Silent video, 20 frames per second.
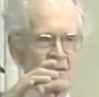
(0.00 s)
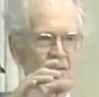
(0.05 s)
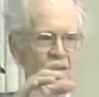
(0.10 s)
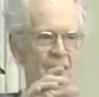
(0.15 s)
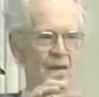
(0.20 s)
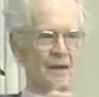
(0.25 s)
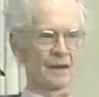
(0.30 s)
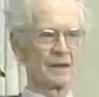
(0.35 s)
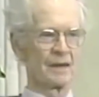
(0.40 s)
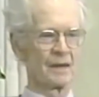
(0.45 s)

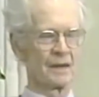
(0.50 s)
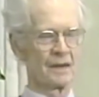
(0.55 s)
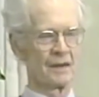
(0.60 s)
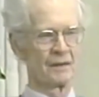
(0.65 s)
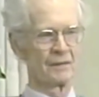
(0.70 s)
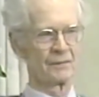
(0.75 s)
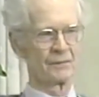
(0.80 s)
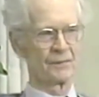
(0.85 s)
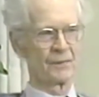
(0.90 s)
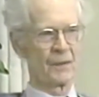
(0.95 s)
really
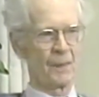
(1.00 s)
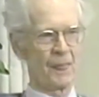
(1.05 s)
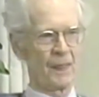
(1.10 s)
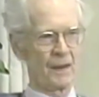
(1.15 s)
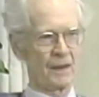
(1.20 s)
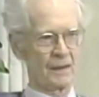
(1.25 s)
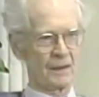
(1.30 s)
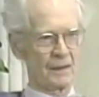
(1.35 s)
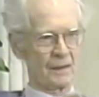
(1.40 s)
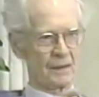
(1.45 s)
of,
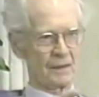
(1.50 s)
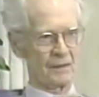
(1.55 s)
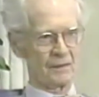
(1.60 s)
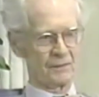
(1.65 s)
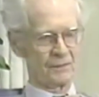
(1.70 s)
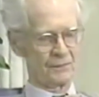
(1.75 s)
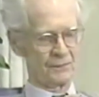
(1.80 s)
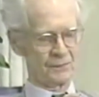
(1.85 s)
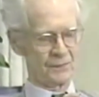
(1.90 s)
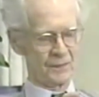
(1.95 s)

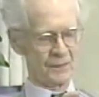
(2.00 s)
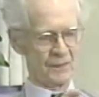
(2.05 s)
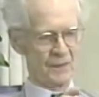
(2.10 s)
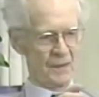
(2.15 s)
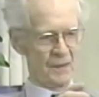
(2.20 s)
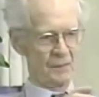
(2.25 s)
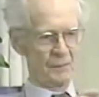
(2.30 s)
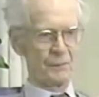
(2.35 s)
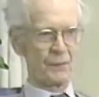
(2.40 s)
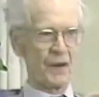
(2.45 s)
of
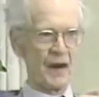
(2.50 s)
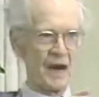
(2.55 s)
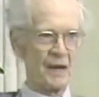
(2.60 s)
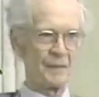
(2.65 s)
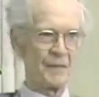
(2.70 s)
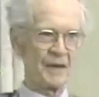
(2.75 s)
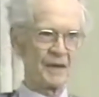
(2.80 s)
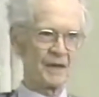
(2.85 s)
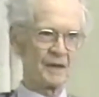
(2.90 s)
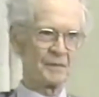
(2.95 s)

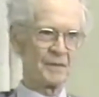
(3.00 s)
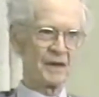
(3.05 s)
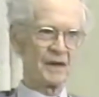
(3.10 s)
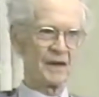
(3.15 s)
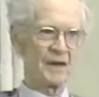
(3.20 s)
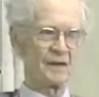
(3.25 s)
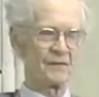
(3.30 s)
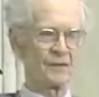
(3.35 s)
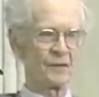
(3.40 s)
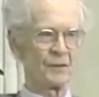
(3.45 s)
priming the
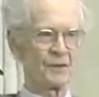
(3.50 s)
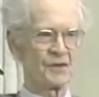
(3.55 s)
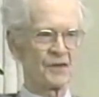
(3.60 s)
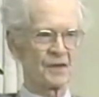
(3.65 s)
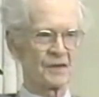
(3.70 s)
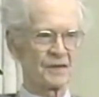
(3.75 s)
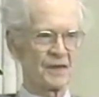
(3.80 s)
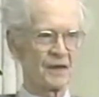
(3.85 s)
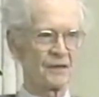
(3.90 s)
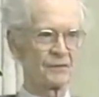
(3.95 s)
behavior which
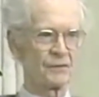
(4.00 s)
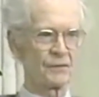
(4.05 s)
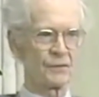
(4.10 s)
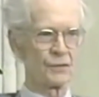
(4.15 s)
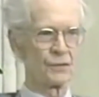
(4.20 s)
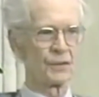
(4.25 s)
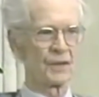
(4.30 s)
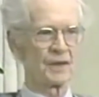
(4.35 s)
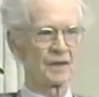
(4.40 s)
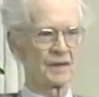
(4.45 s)
is then
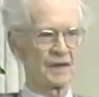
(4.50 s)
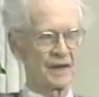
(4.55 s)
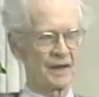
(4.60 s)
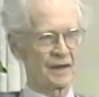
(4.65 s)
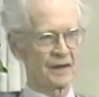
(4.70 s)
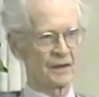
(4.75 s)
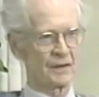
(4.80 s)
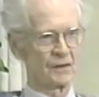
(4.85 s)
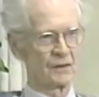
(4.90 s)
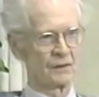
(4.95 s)
truly
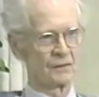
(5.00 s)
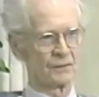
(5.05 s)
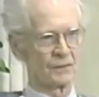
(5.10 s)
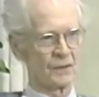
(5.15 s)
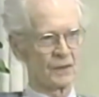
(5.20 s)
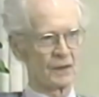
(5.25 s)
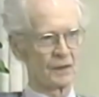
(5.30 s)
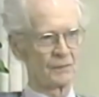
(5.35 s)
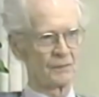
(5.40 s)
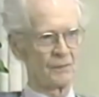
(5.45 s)
taken
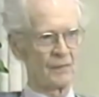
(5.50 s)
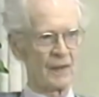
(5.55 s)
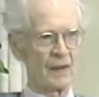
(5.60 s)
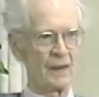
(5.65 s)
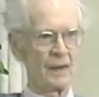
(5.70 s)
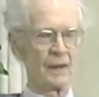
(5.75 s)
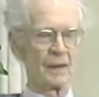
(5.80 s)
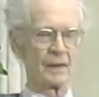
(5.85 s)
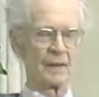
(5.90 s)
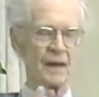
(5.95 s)
over.
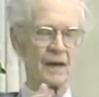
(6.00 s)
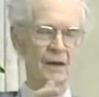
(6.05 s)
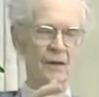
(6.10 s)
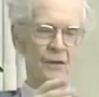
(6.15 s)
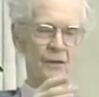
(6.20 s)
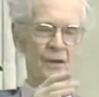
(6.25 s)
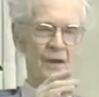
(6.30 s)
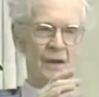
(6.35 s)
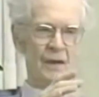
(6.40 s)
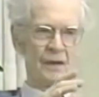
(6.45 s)

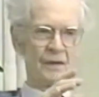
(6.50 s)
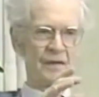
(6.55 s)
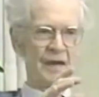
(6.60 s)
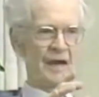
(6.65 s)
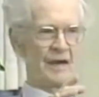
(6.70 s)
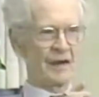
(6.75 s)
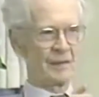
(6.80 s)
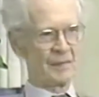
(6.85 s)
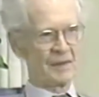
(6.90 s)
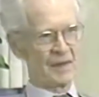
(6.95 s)
Now
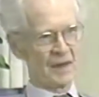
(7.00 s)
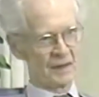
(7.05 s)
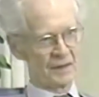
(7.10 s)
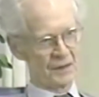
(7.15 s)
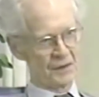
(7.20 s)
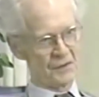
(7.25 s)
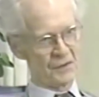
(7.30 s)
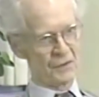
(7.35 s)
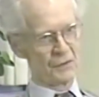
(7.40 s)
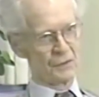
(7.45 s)
that can be done in
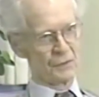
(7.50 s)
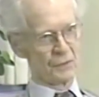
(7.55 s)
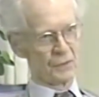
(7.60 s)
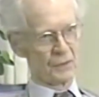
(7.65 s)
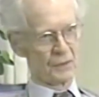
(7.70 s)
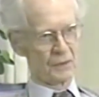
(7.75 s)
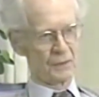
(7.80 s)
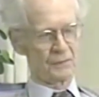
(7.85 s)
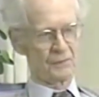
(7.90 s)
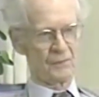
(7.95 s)
the
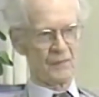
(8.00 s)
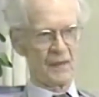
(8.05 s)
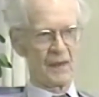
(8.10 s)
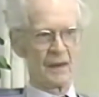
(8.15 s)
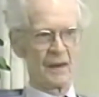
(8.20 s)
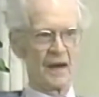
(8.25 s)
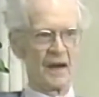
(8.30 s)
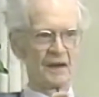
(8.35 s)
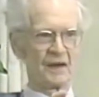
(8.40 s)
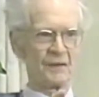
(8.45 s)
school
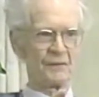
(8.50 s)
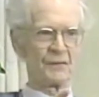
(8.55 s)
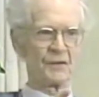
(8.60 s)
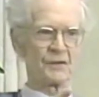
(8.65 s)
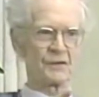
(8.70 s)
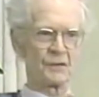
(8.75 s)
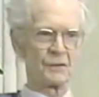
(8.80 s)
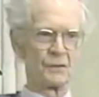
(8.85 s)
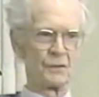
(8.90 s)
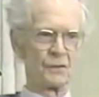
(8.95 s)
and if the
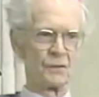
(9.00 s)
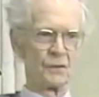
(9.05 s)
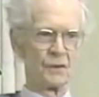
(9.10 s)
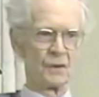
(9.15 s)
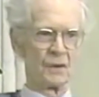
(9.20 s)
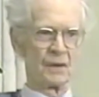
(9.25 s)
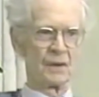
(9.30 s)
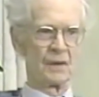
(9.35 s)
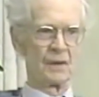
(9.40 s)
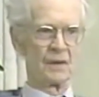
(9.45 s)

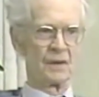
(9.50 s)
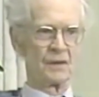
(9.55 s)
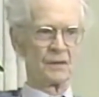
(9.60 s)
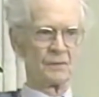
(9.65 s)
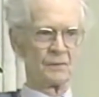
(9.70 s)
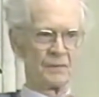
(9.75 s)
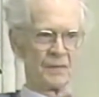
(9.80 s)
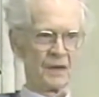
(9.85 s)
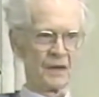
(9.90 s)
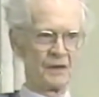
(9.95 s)
school
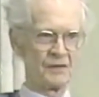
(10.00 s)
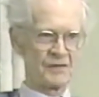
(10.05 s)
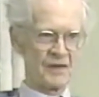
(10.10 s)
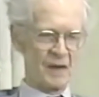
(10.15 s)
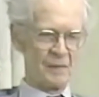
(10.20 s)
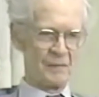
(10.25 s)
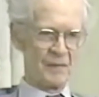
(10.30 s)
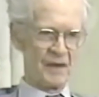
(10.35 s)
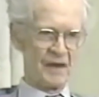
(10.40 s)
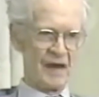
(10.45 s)
builds
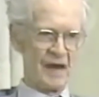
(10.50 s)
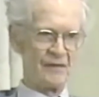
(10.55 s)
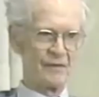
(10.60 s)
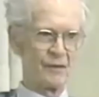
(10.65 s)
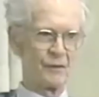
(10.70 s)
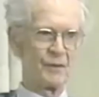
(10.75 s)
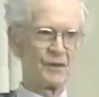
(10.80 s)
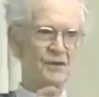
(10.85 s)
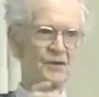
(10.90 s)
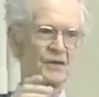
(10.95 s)
up behavior
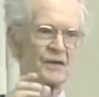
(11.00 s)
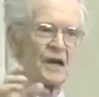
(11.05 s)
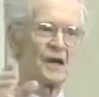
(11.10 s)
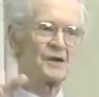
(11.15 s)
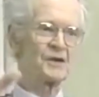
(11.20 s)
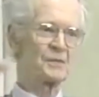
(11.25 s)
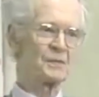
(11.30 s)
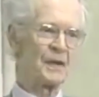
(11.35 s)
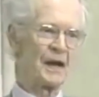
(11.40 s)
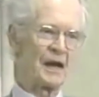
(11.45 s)
which
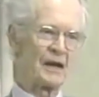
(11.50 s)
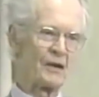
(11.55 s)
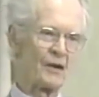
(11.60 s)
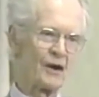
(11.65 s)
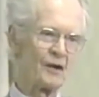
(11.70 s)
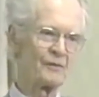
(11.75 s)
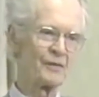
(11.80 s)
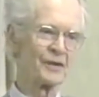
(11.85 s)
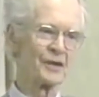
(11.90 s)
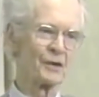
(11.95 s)
does pay
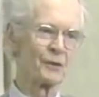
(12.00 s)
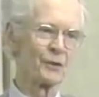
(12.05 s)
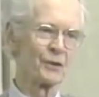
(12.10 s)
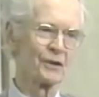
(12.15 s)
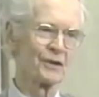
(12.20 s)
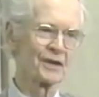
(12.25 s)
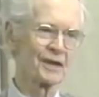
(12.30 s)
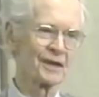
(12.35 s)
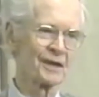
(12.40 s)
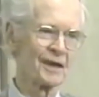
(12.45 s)
off in the
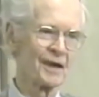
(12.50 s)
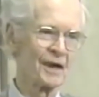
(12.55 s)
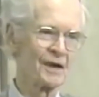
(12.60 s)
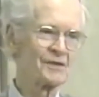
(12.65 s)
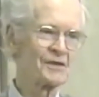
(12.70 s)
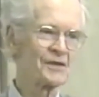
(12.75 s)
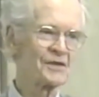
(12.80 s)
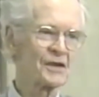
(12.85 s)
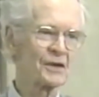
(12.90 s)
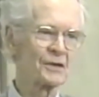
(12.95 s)
world at
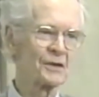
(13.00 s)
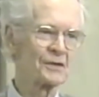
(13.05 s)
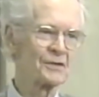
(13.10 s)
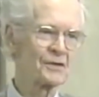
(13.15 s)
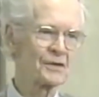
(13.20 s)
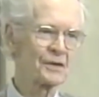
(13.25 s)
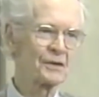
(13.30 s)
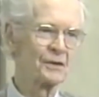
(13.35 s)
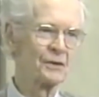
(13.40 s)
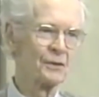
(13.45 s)
large, it's a good
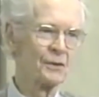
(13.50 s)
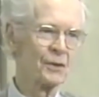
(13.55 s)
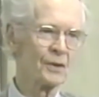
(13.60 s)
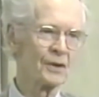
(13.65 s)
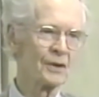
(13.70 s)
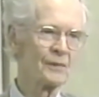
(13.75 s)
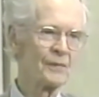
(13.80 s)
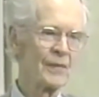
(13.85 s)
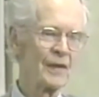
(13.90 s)
school.